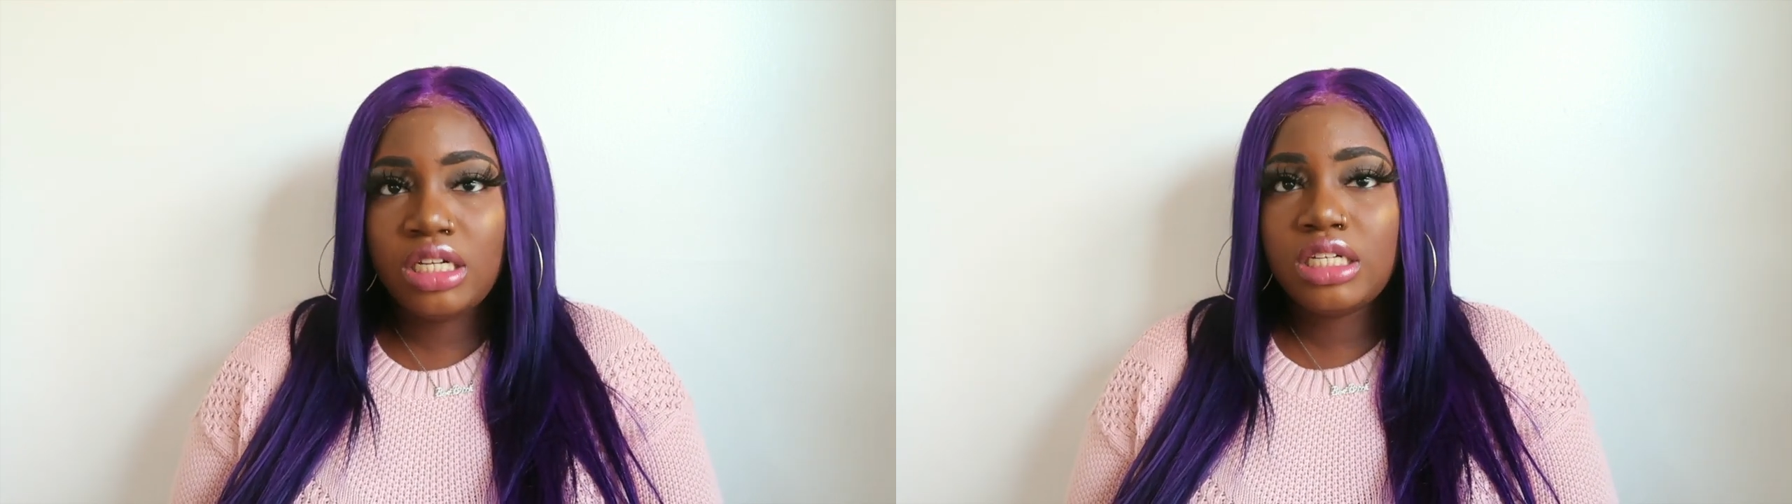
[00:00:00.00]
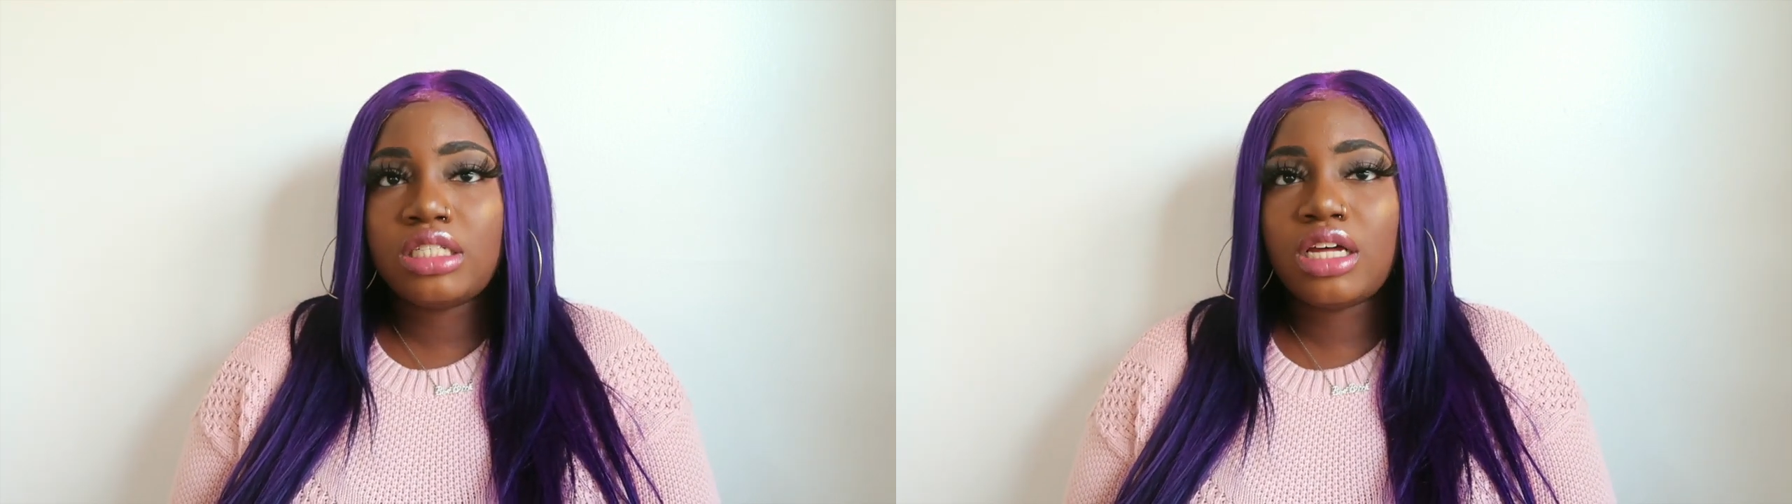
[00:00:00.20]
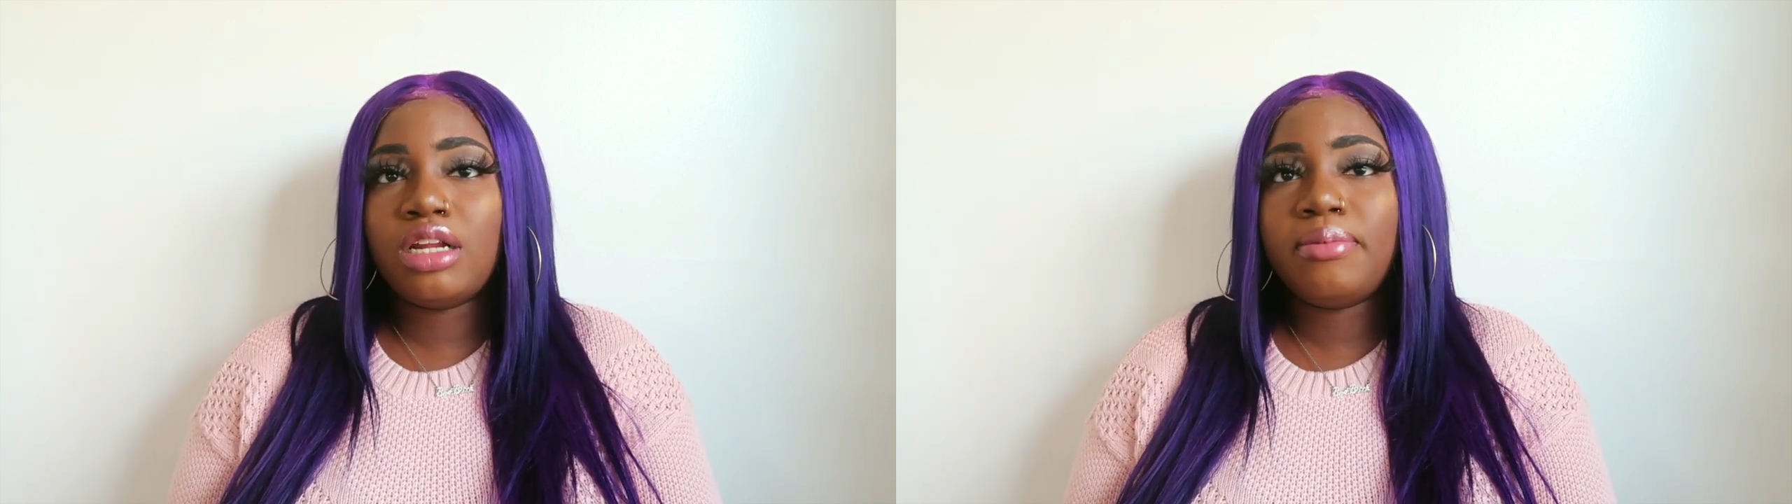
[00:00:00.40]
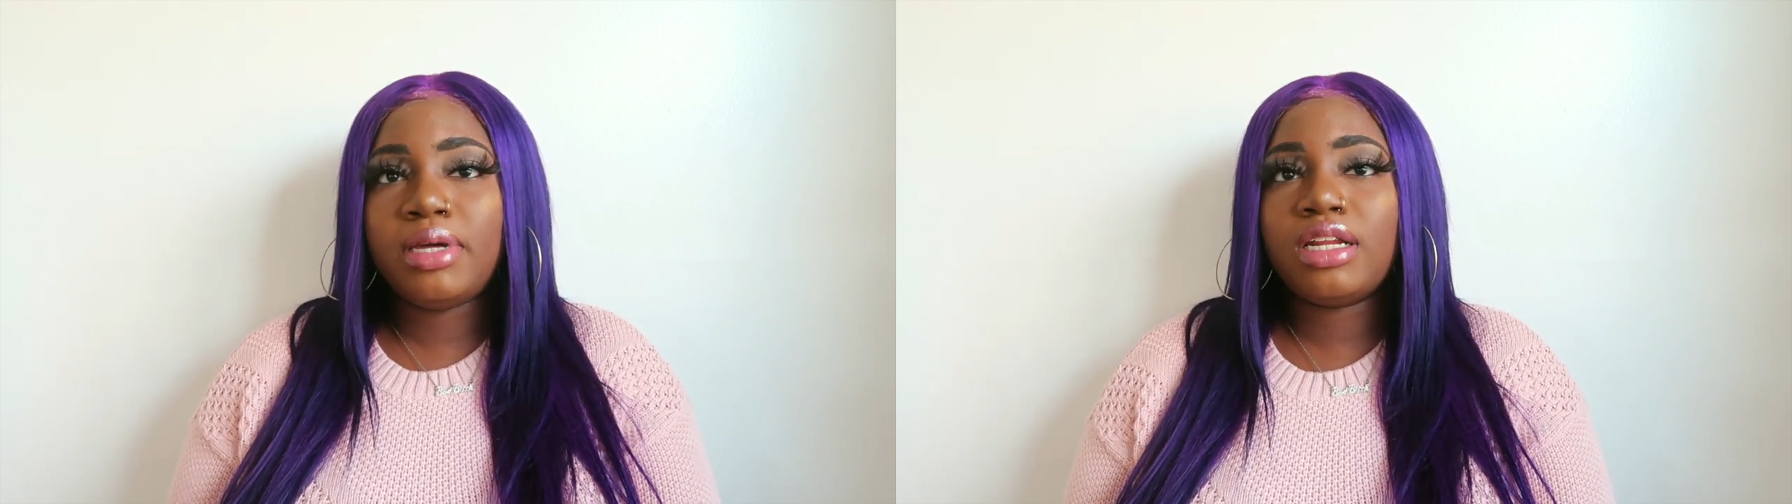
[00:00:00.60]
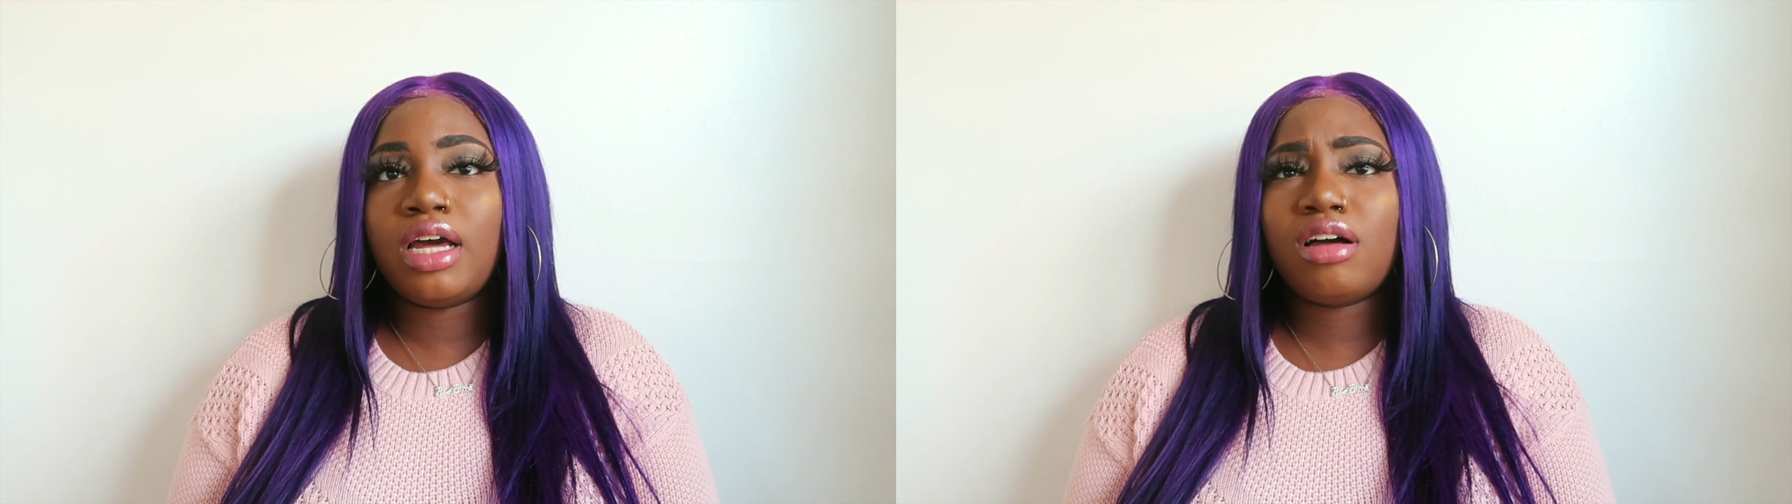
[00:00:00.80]
he's telling
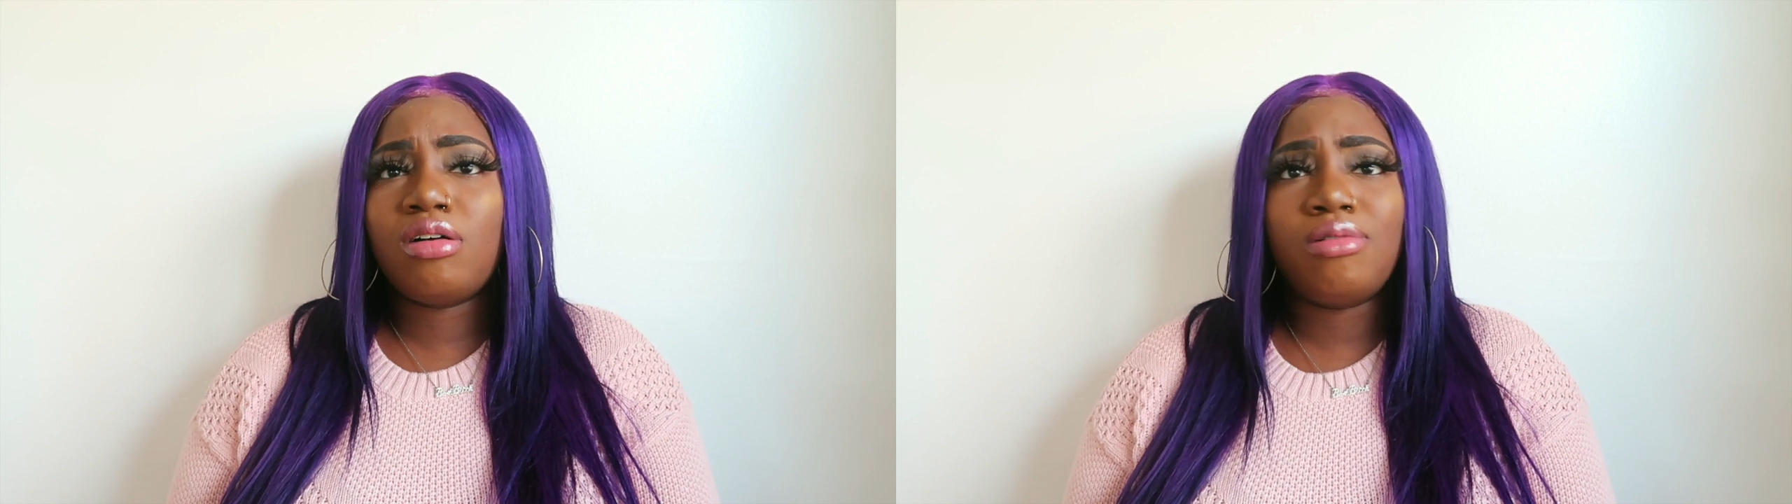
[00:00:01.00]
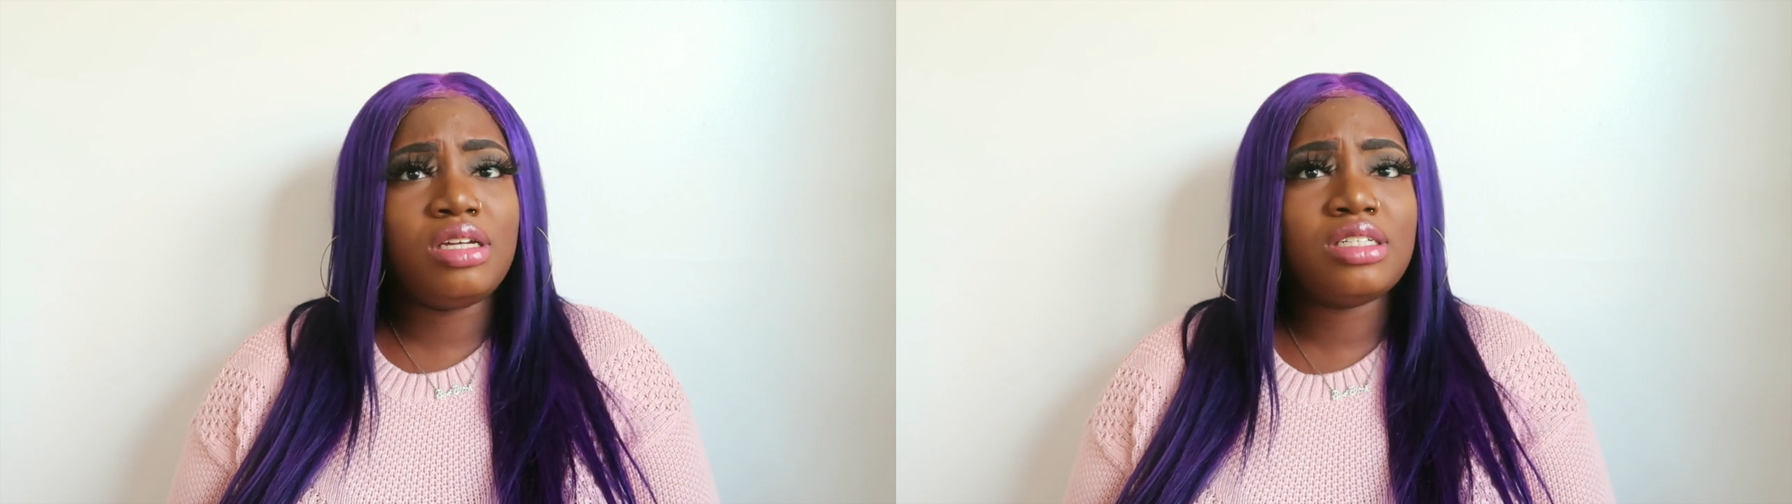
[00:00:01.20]
me like, oh,